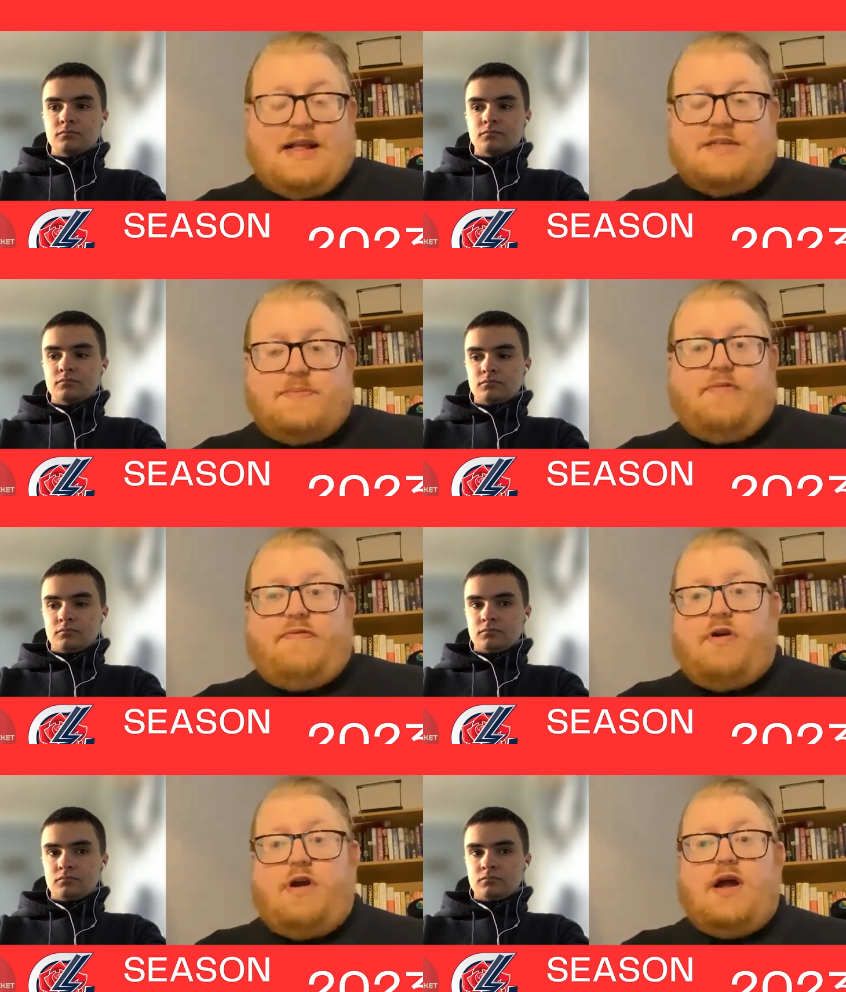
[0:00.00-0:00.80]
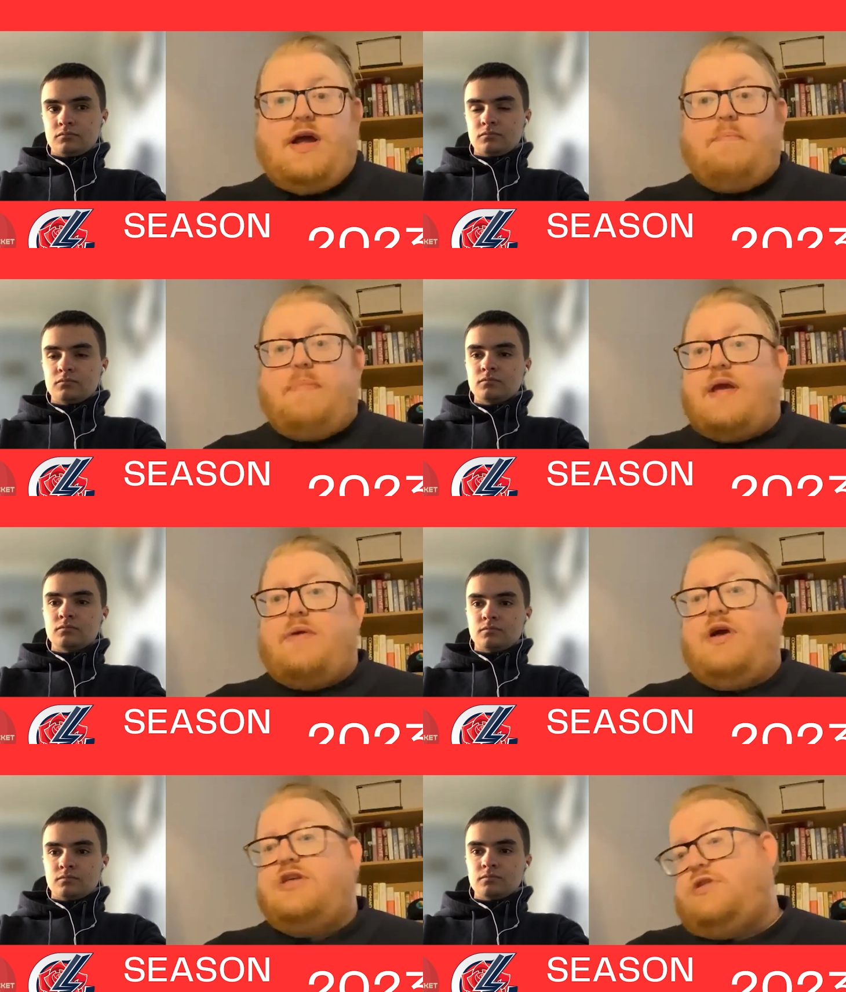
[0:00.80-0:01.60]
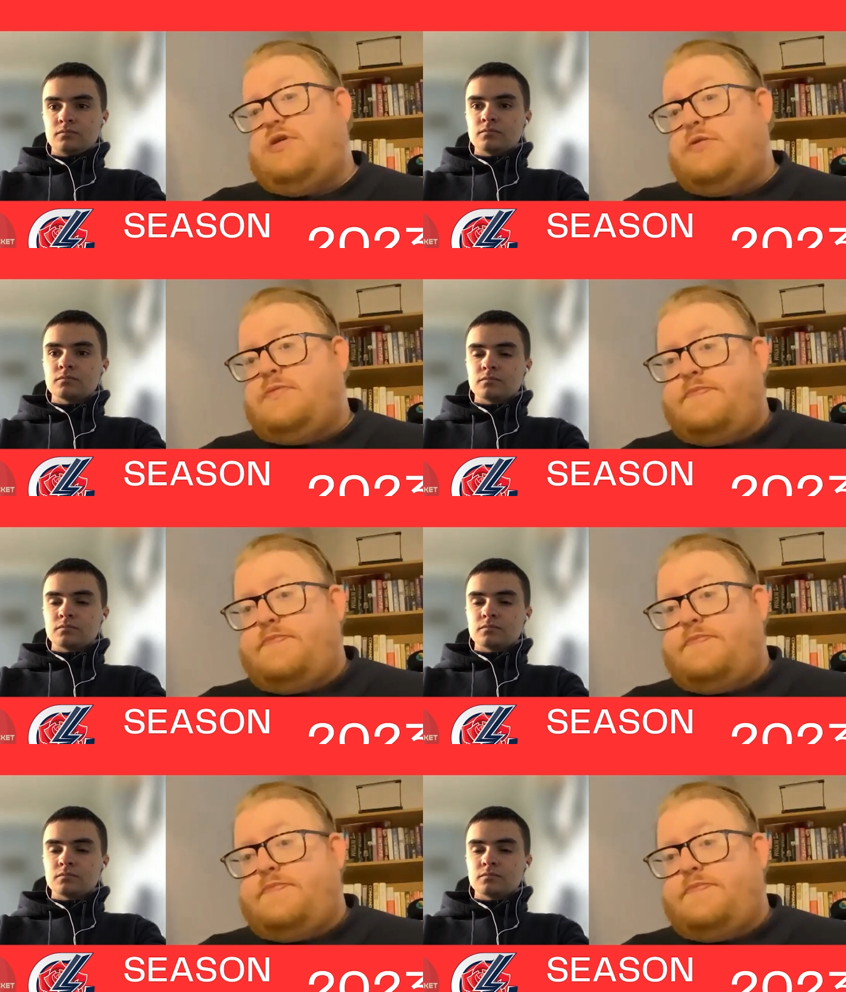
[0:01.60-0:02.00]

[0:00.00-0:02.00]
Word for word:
Speaker 1: that spot for her and be quite strong.